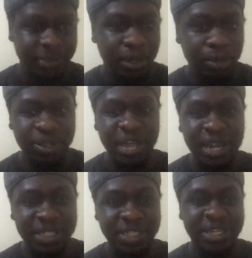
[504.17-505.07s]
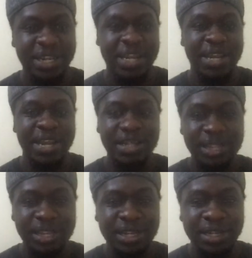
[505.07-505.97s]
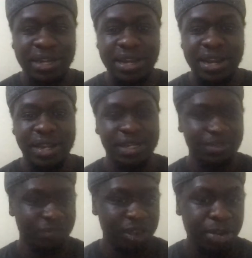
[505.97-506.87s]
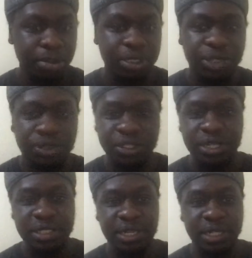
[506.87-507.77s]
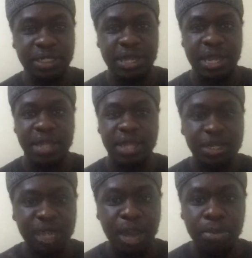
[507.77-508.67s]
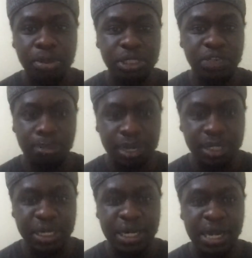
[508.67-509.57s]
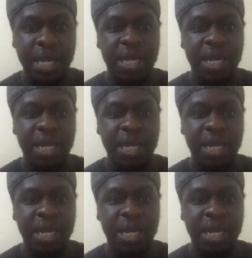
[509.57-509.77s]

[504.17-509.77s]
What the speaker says: With that, I think it's very important to stress that the entire process of building